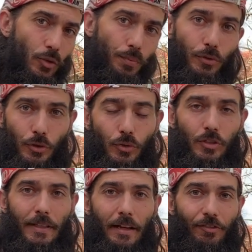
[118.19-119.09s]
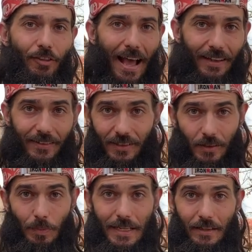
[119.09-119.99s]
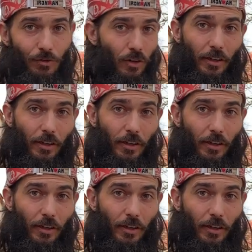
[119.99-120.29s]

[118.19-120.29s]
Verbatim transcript: to produce that fast speed for